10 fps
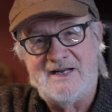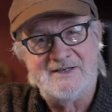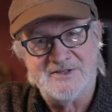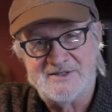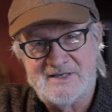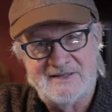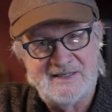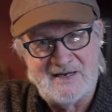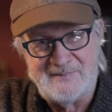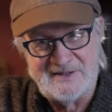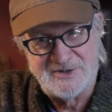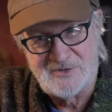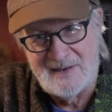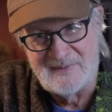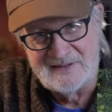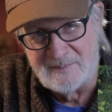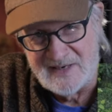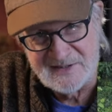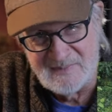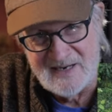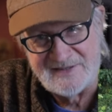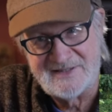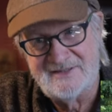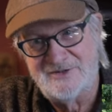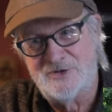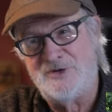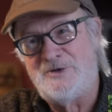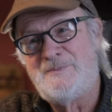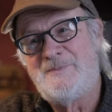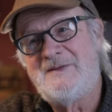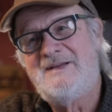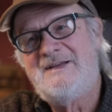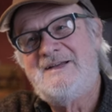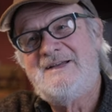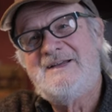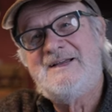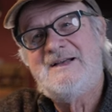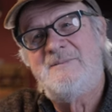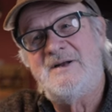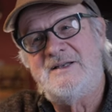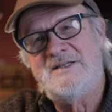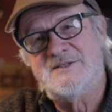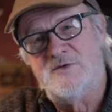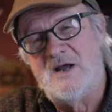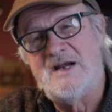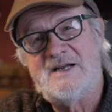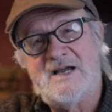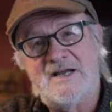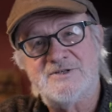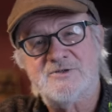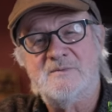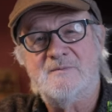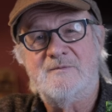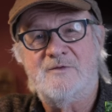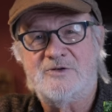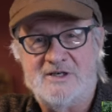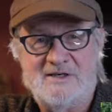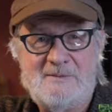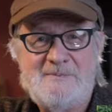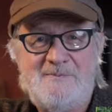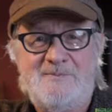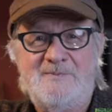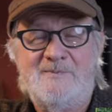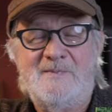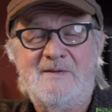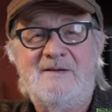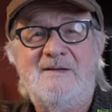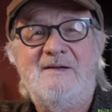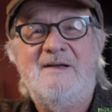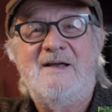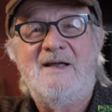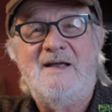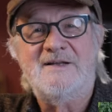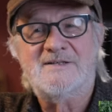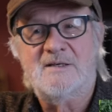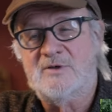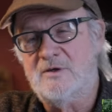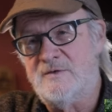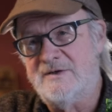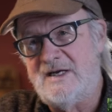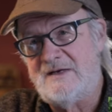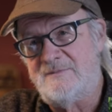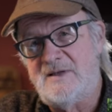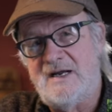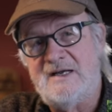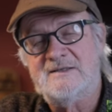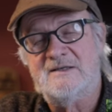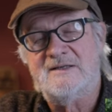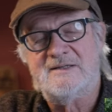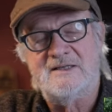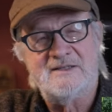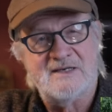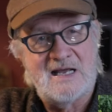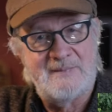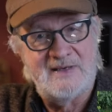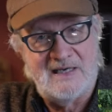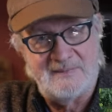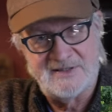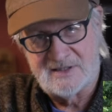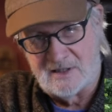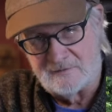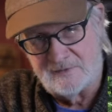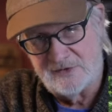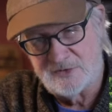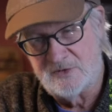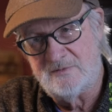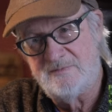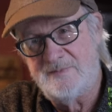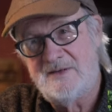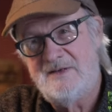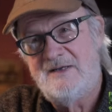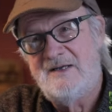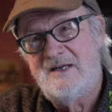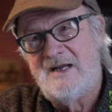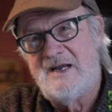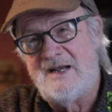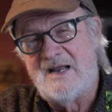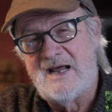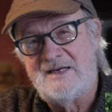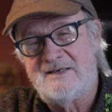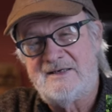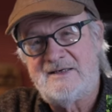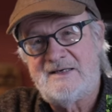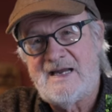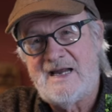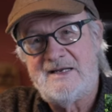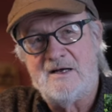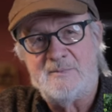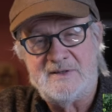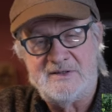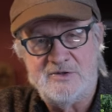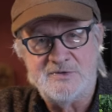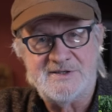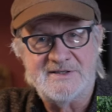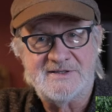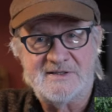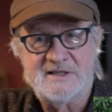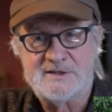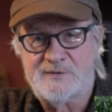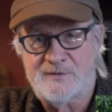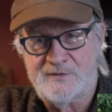that because I think I've been describing the best best to you. But it's Veronicastrum virginicum. It's a beautiful native plant. I think the common name is Culver's root. And I can't help but use this as